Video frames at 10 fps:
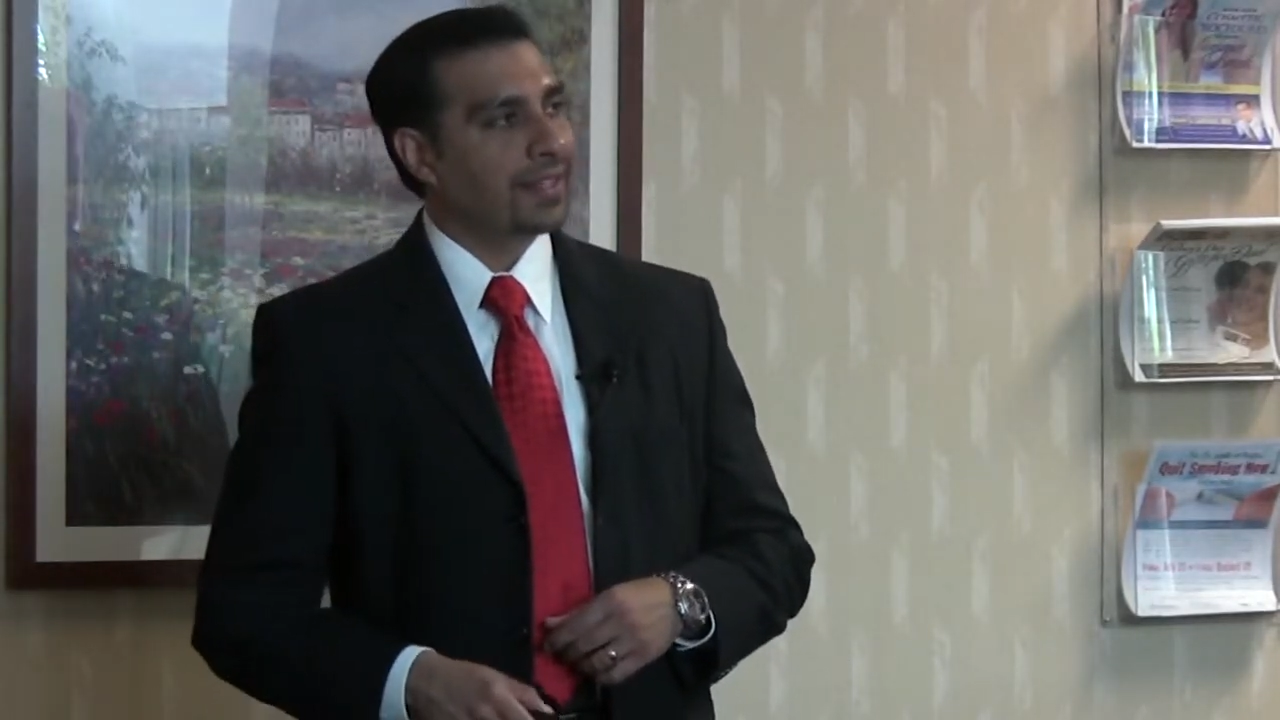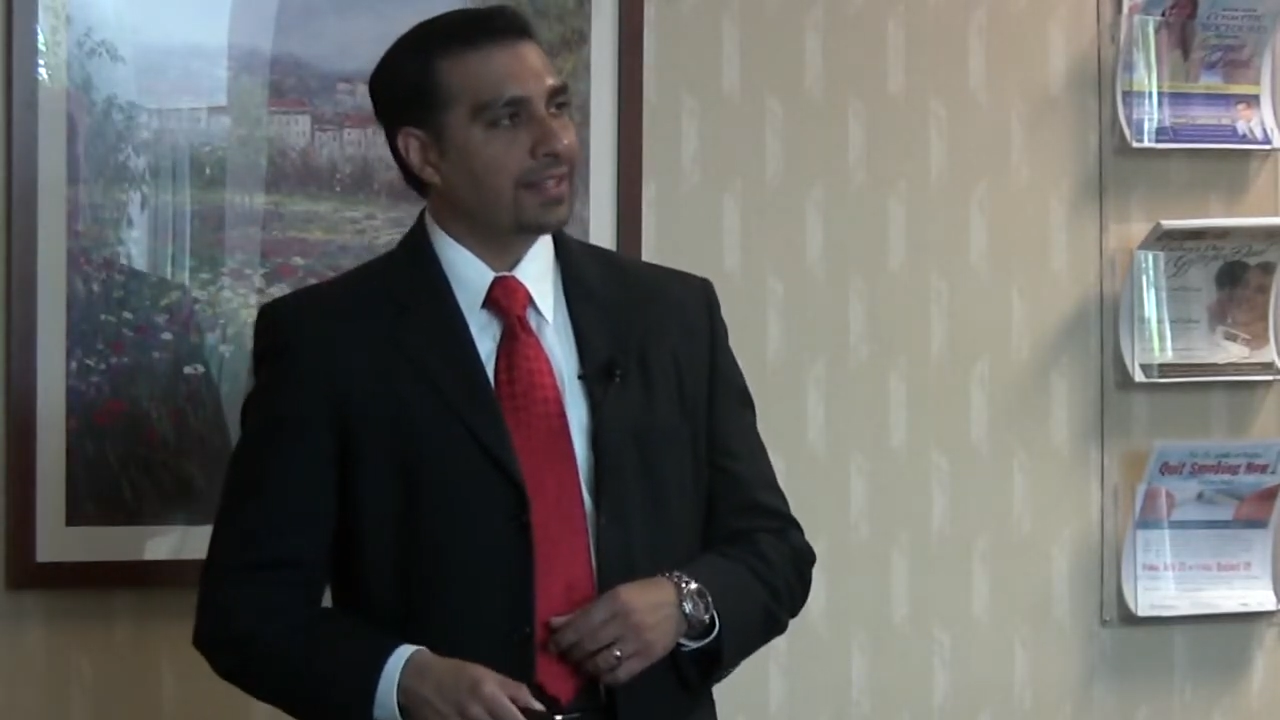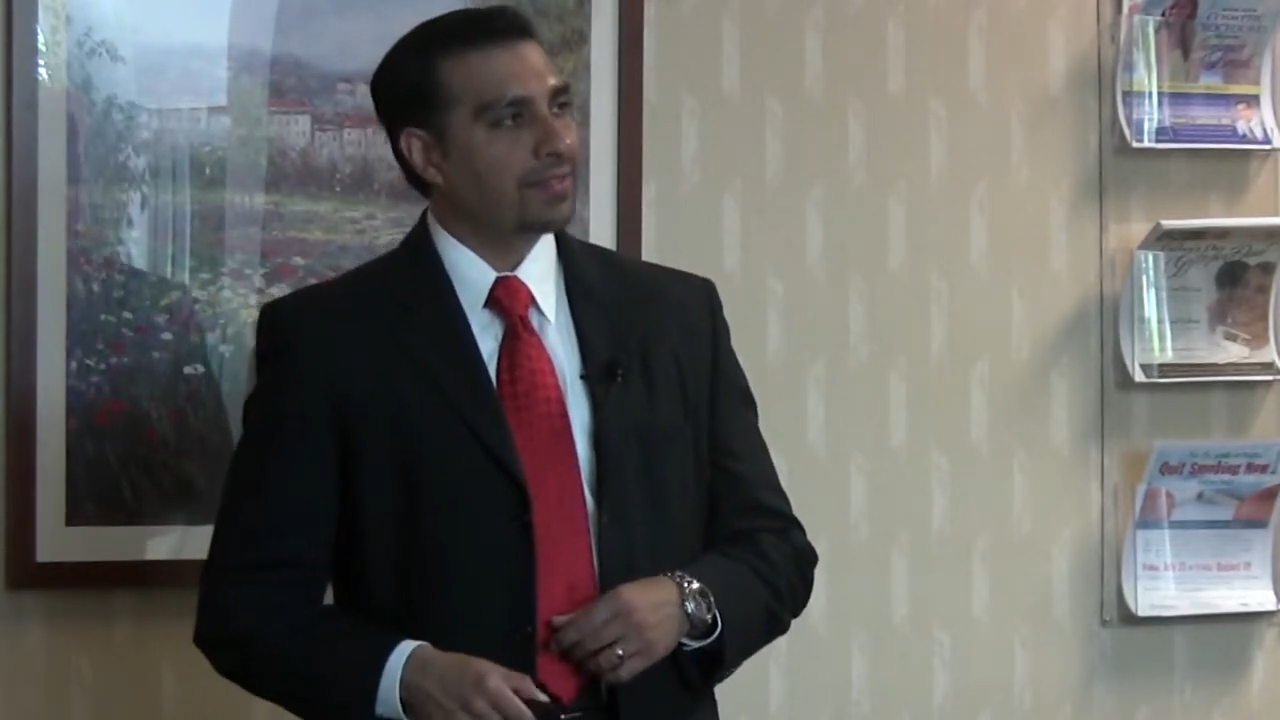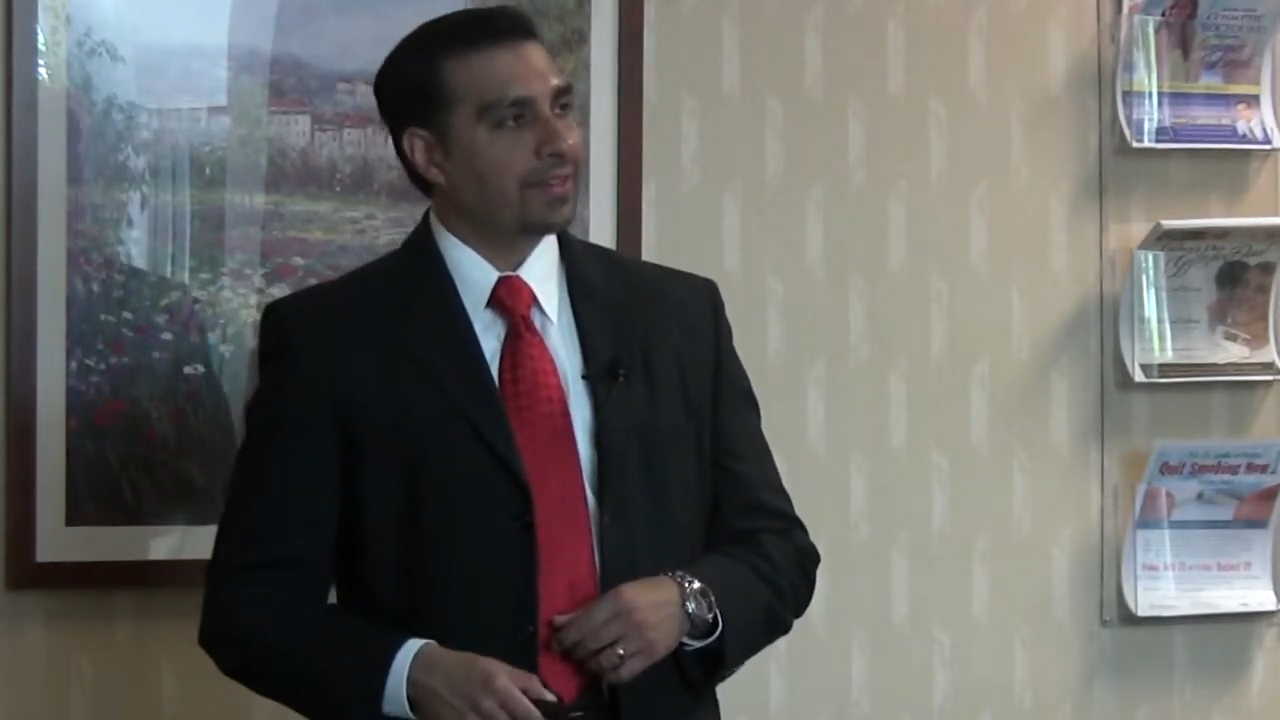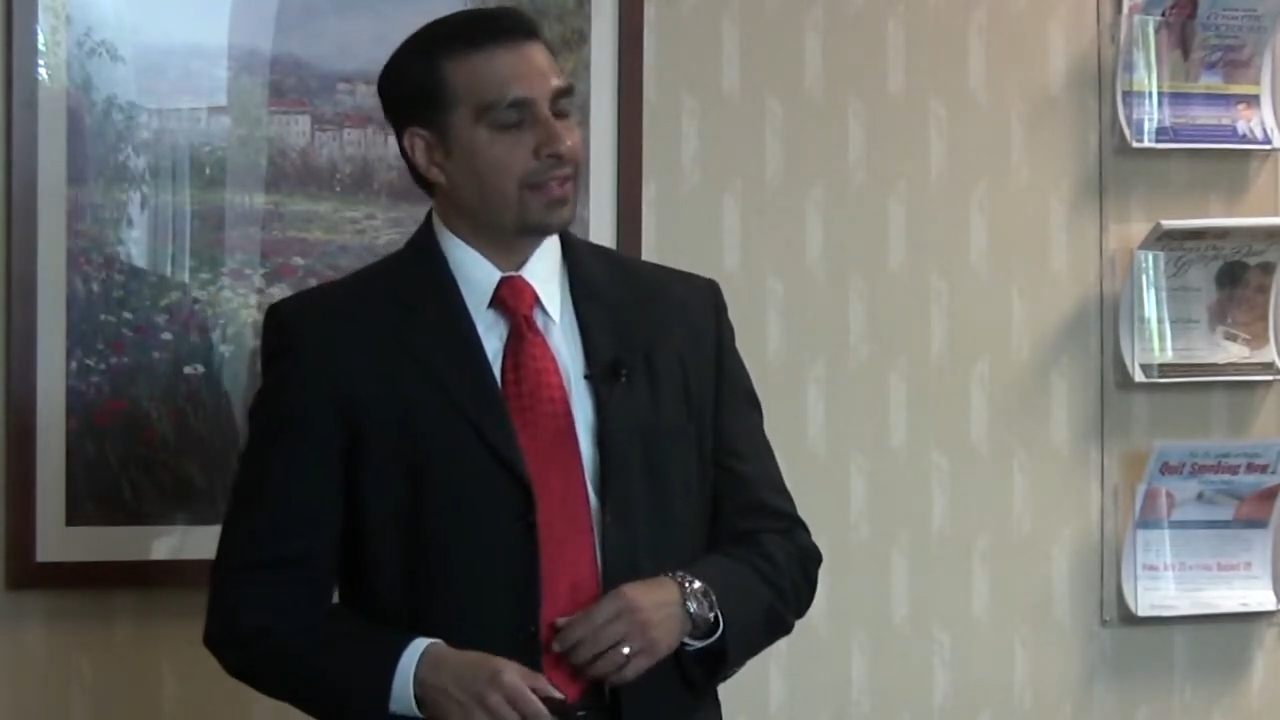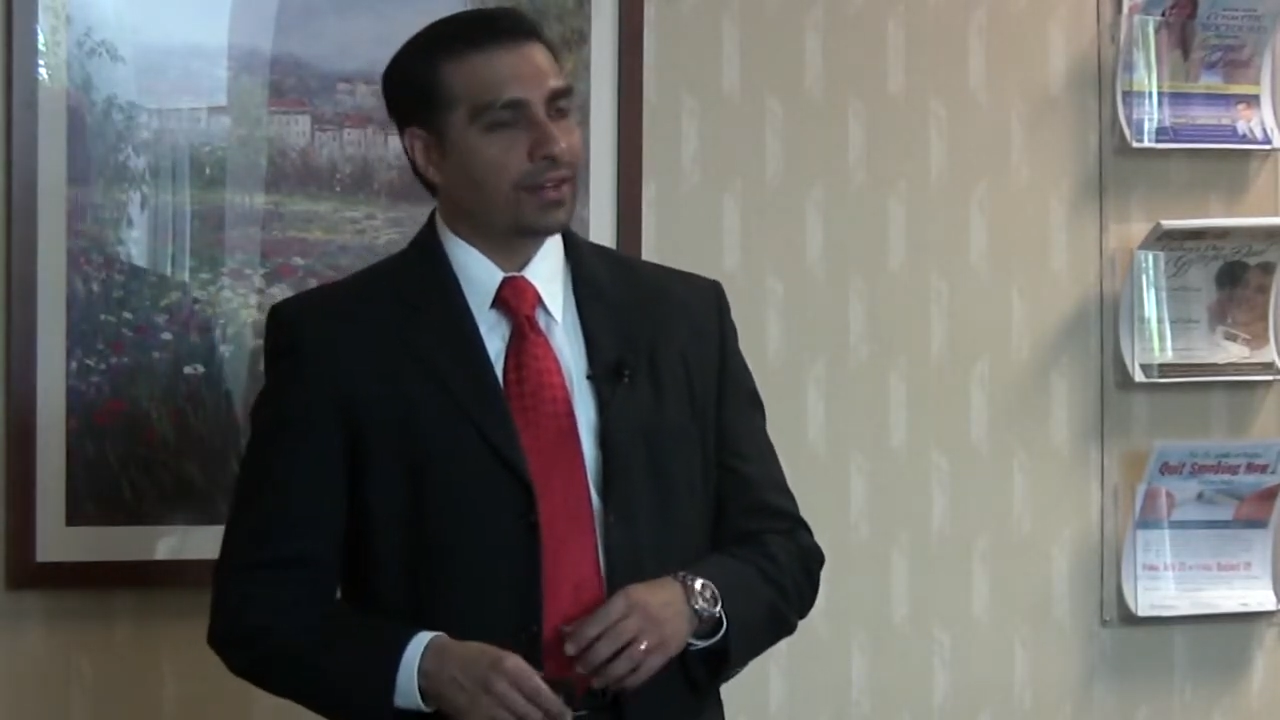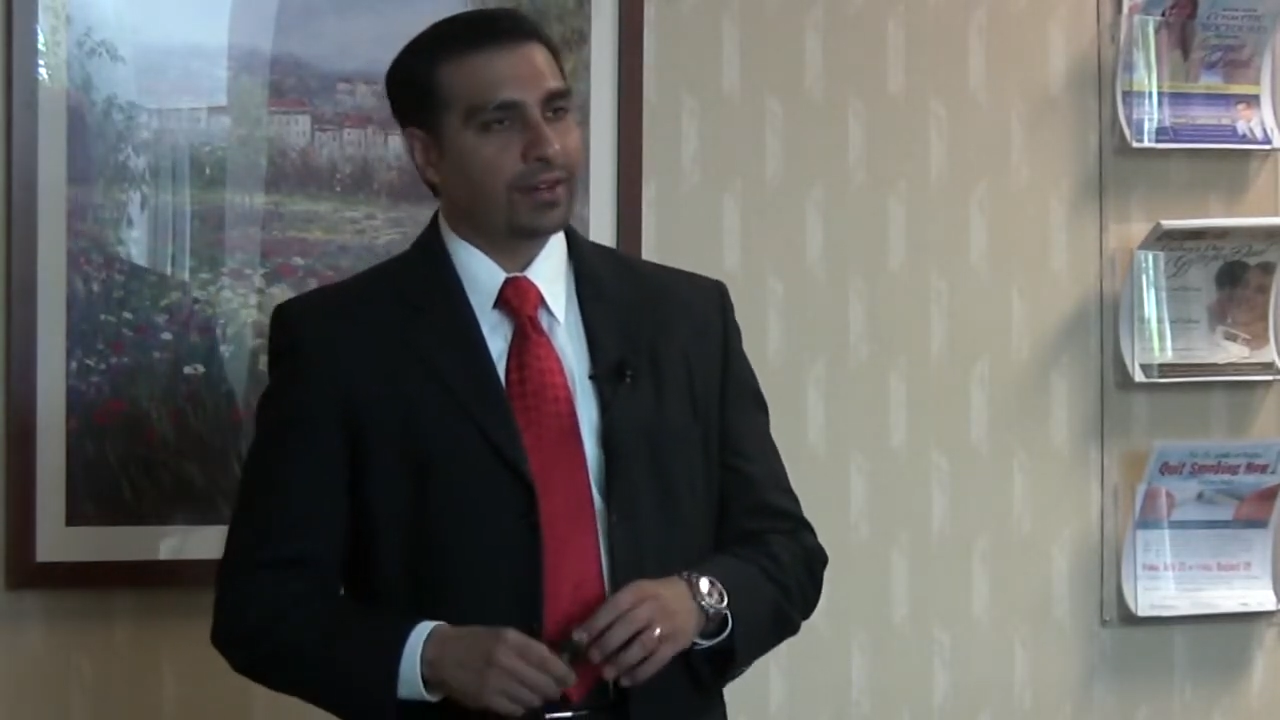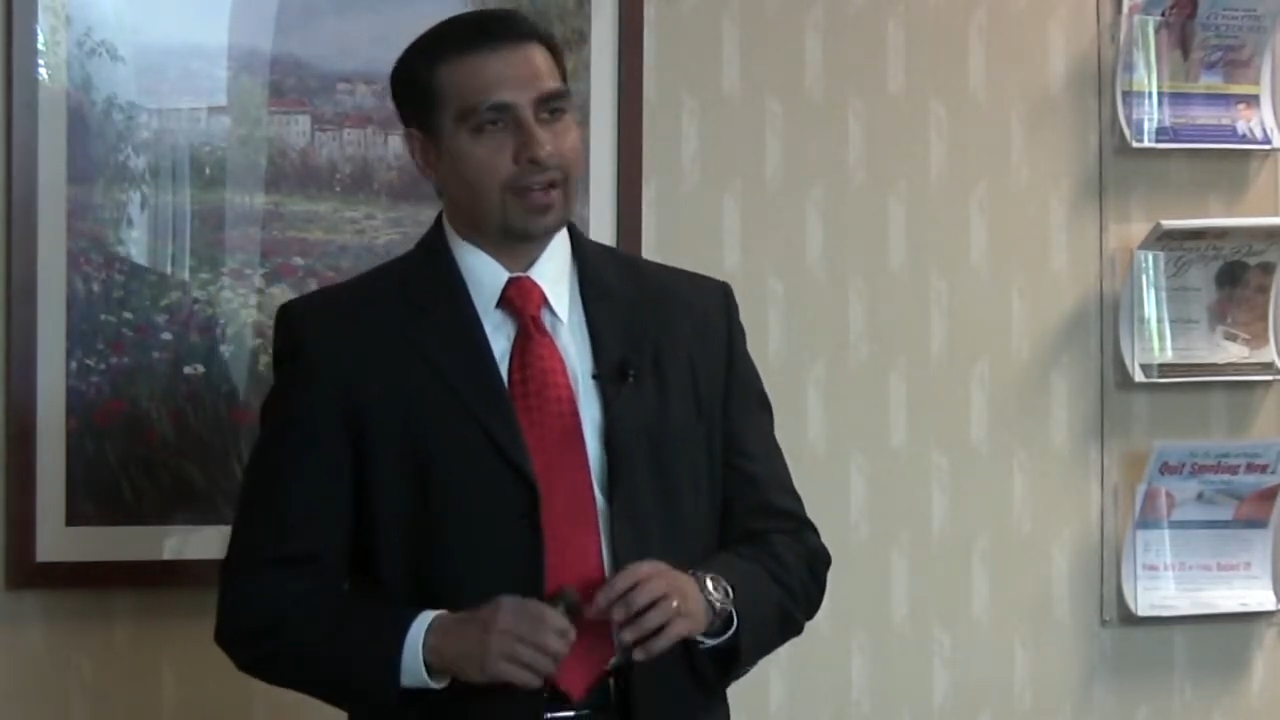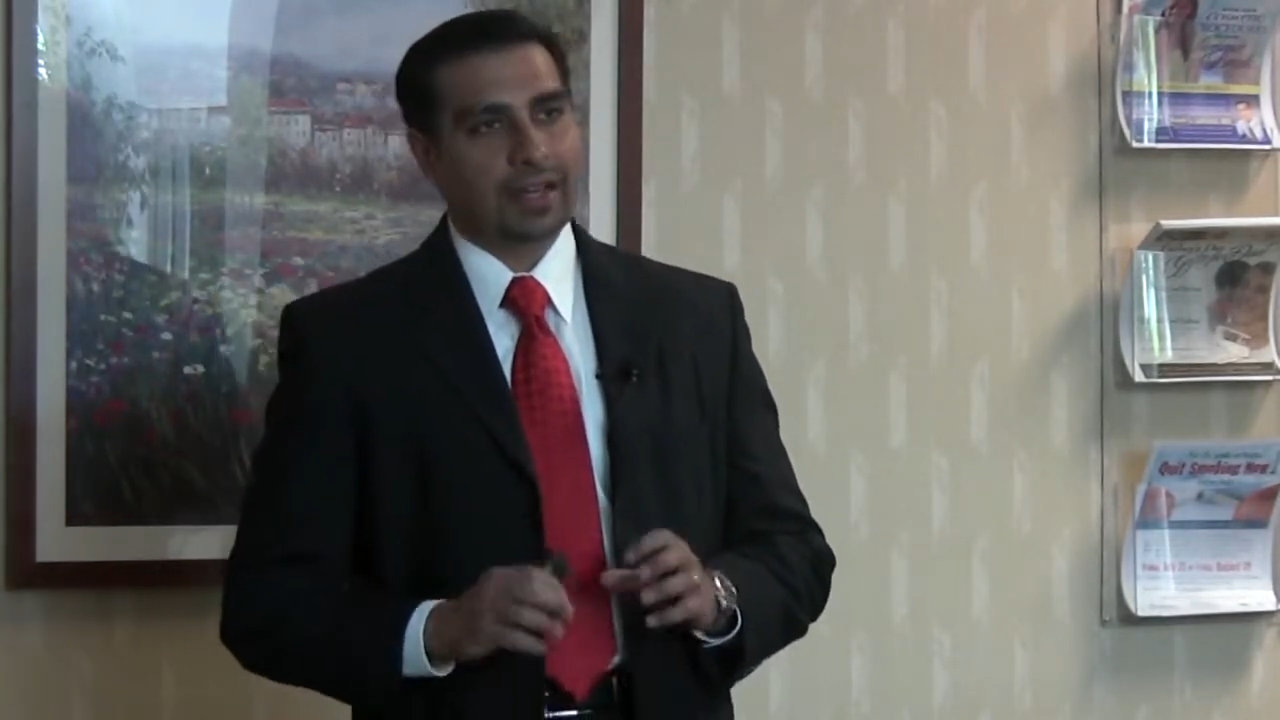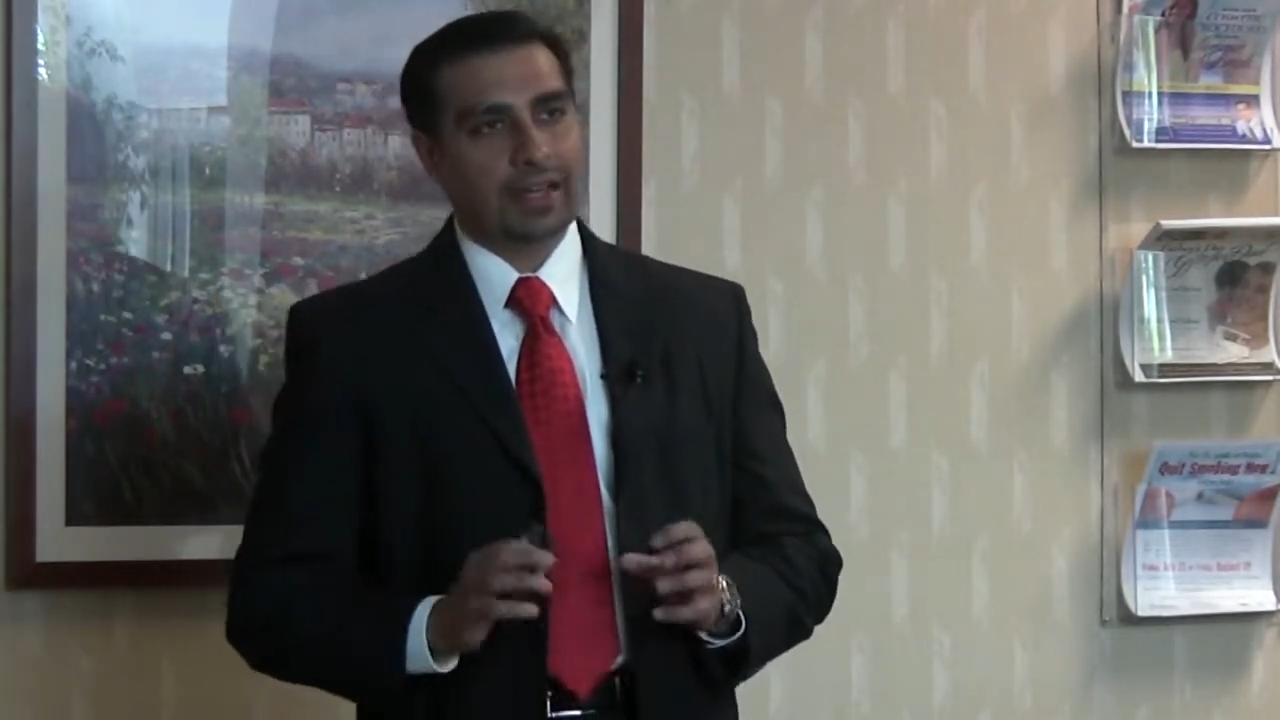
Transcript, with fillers: I leave in there.